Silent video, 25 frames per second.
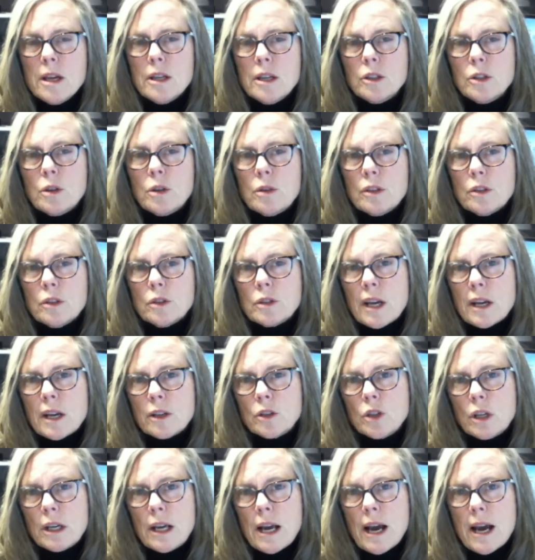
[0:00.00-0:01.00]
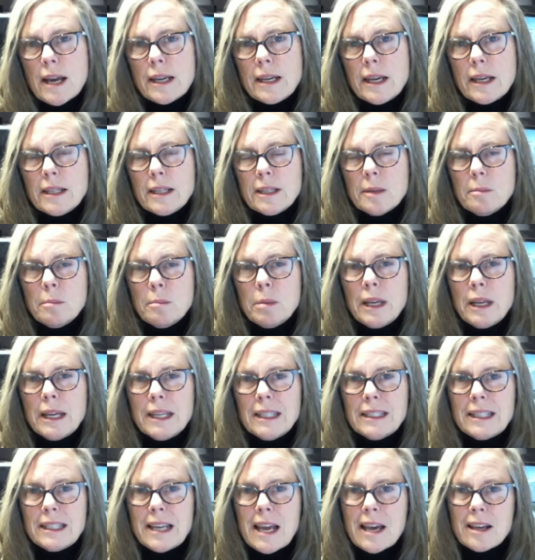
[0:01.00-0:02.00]
So there's actually guidelines in
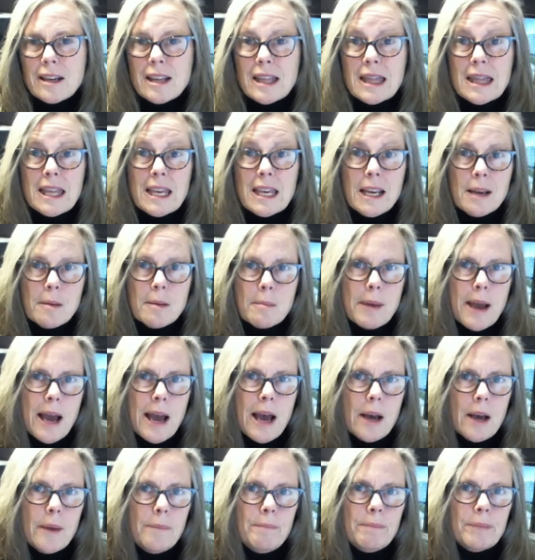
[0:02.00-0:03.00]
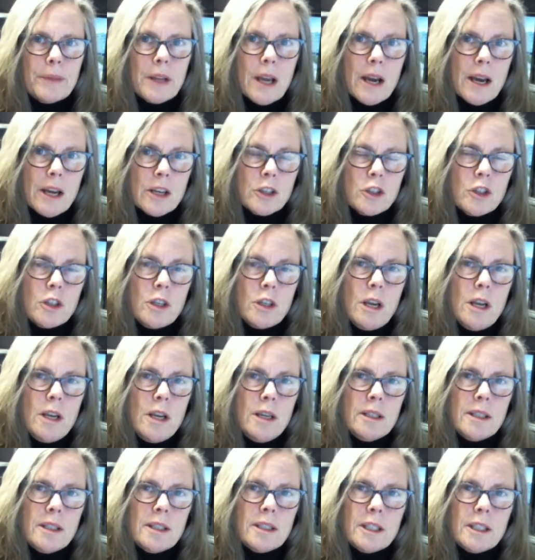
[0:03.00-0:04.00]
place now to think about, gosh,
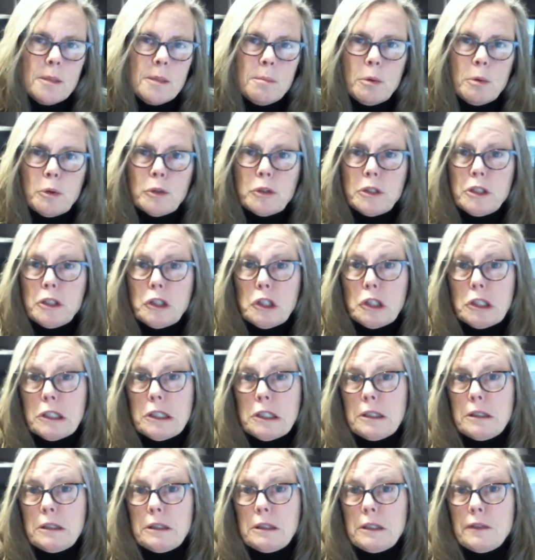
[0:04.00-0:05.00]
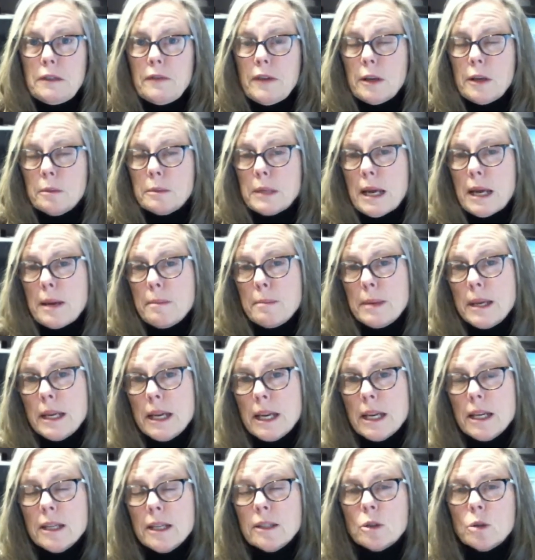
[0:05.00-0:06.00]
does this person just develop
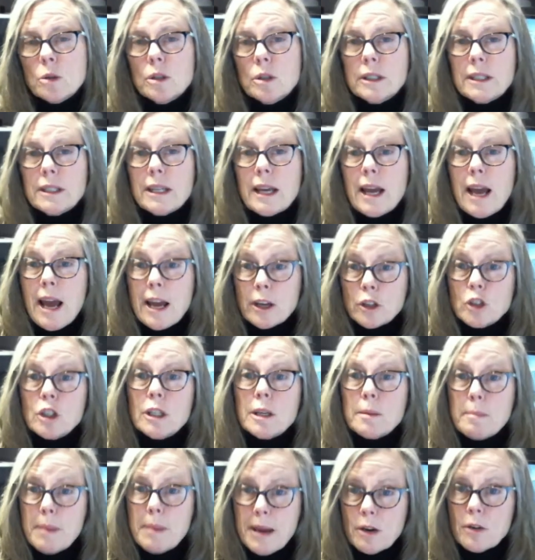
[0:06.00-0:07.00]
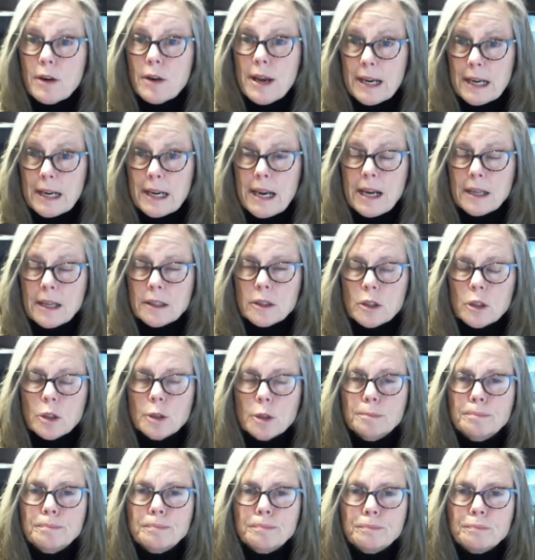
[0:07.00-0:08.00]
diabetes or is it actually pancreatic
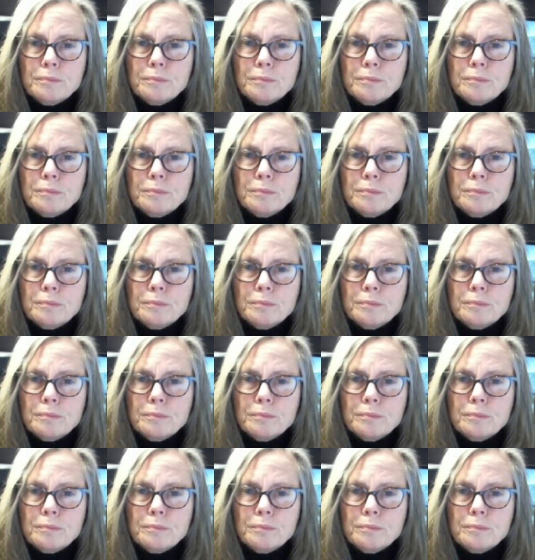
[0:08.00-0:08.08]
cancer?